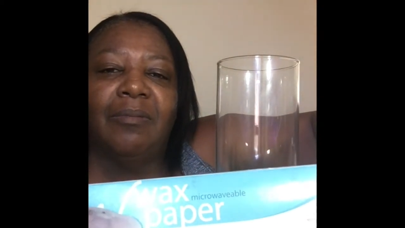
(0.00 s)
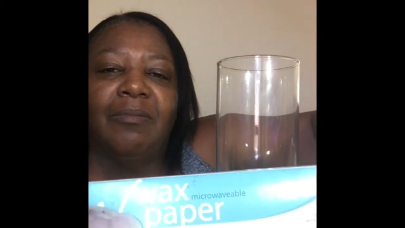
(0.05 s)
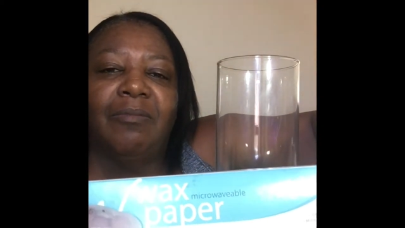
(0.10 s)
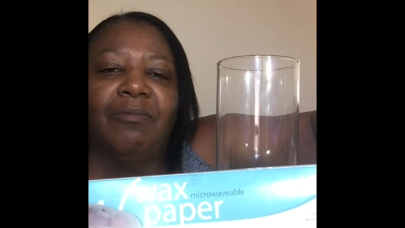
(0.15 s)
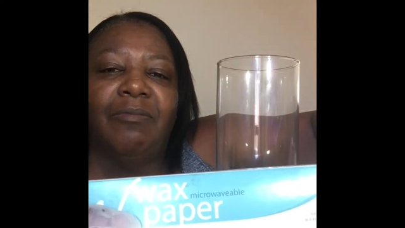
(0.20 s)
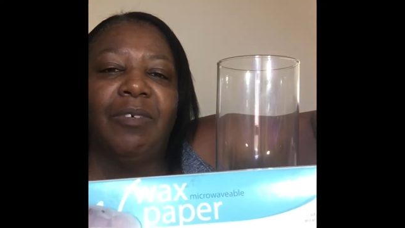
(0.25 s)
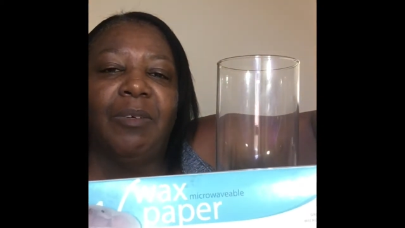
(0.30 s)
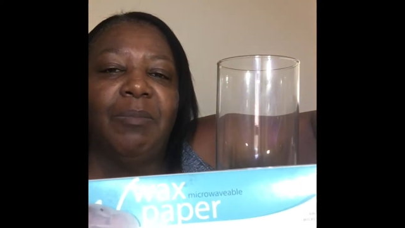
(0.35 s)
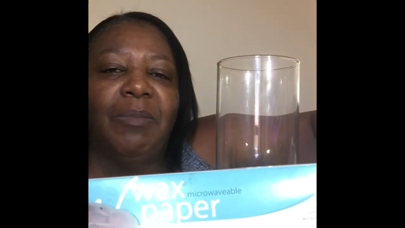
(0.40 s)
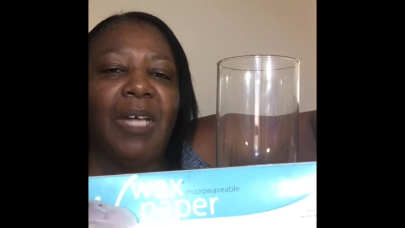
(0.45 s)

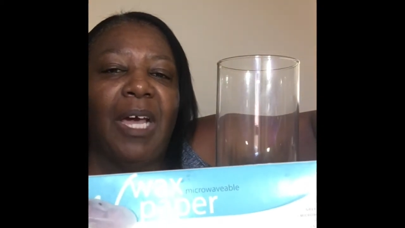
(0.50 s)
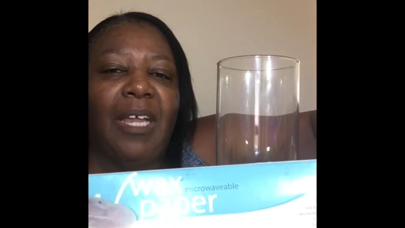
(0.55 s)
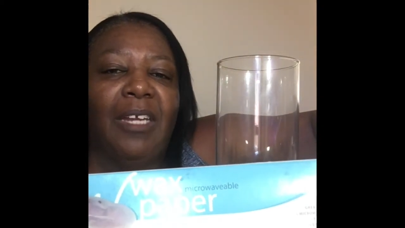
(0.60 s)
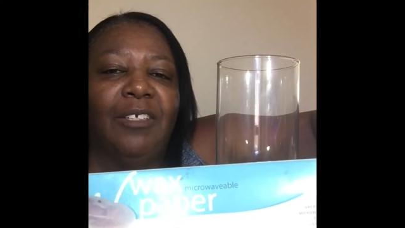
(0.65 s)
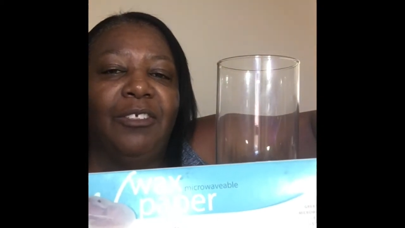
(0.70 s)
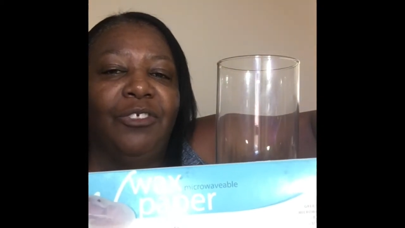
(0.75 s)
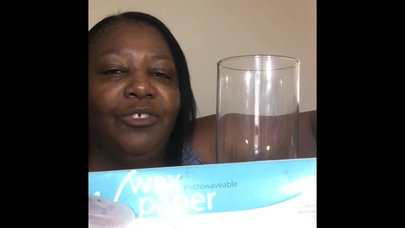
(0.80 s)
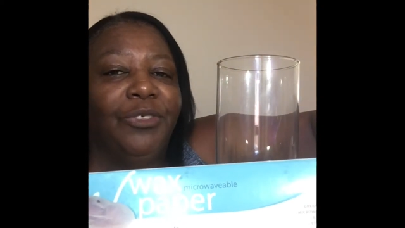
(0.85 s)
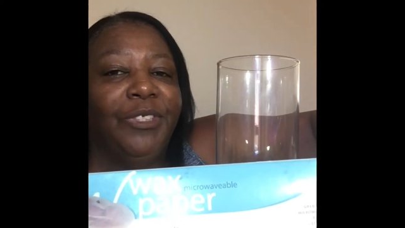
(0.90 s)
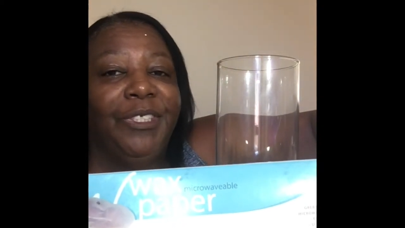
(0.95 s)
from
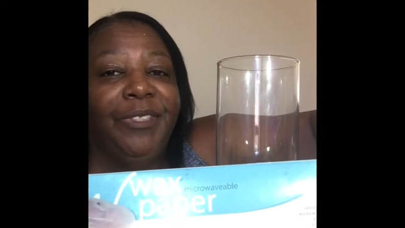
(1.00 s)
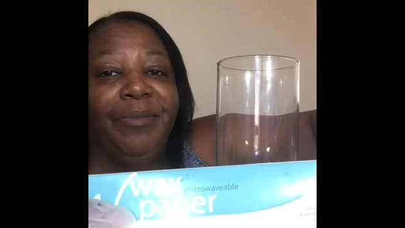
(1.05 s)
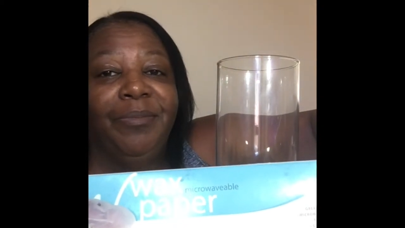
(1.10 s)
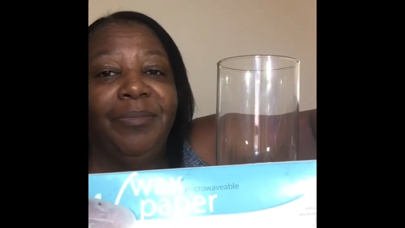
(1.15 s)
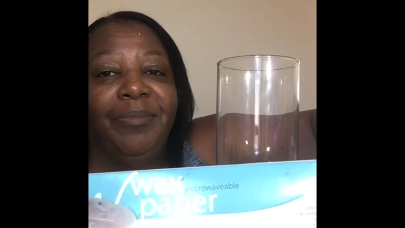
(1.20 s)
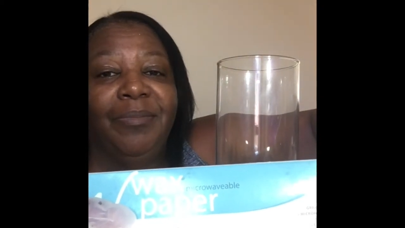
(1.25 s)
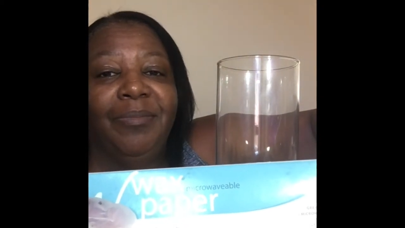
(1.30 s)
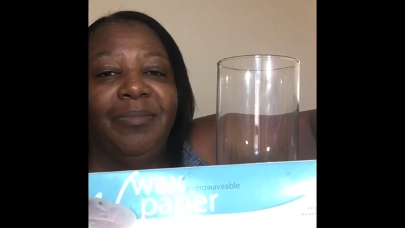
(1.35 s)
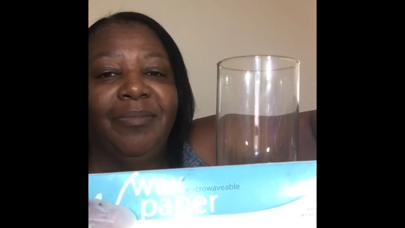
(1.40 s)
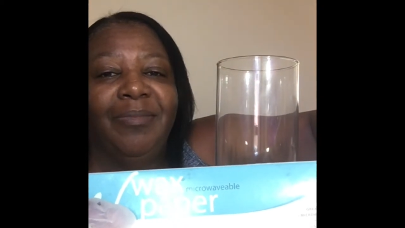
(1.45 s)
Dollar Tree.
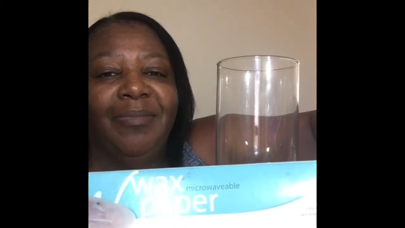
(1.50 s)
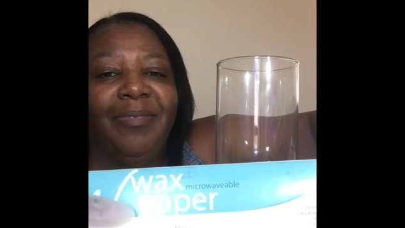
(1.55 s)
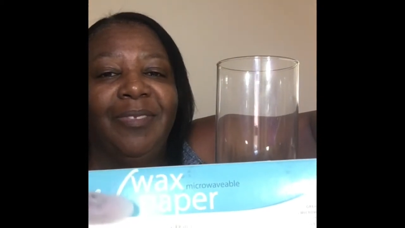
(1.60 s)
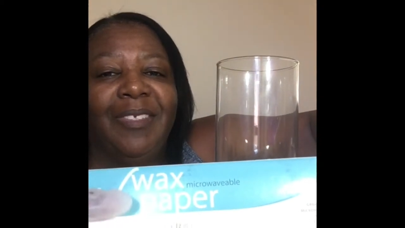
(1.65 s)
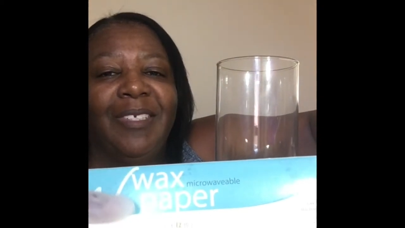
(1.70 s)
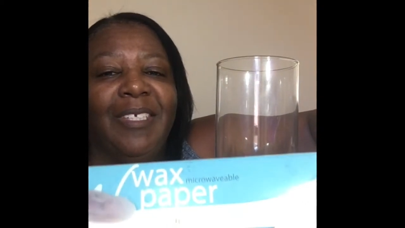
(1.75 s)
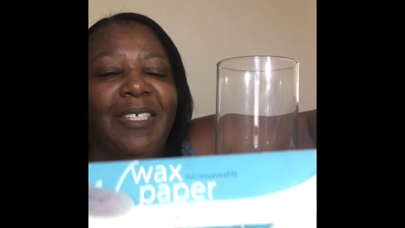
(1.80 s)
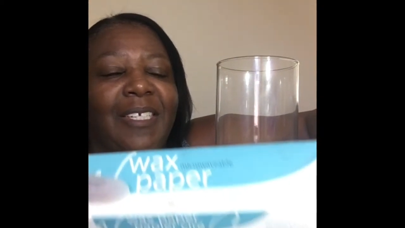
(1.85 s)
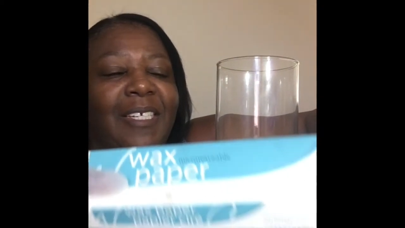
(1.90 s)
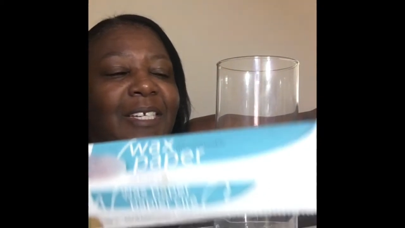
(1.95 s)

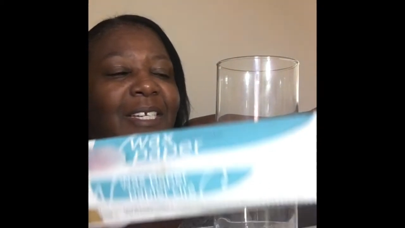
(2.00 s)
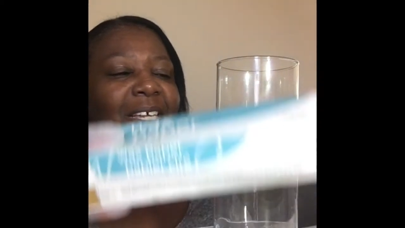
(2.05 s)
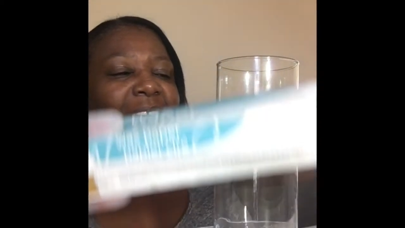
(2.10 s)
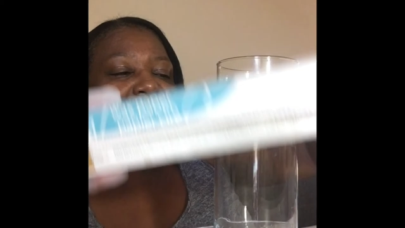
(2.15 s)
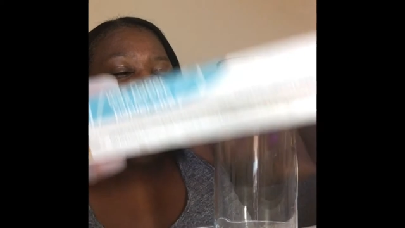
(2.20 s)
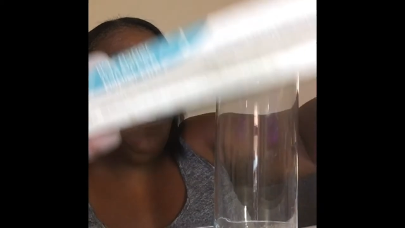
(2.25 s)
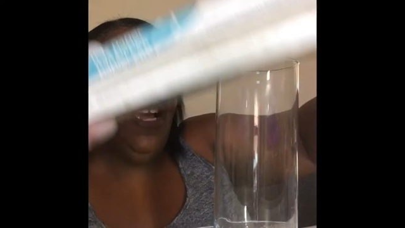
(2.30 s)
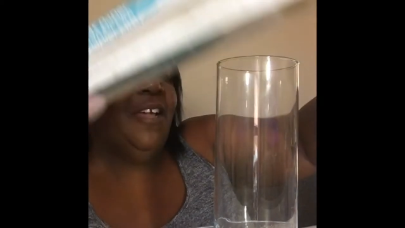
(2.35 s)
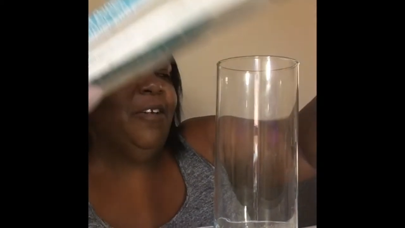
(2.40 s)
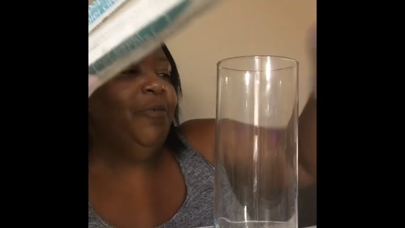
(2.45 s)

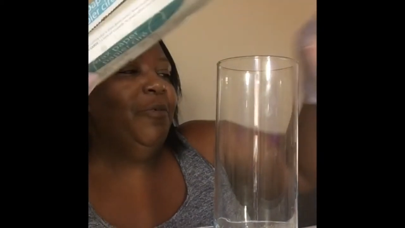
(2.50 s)
And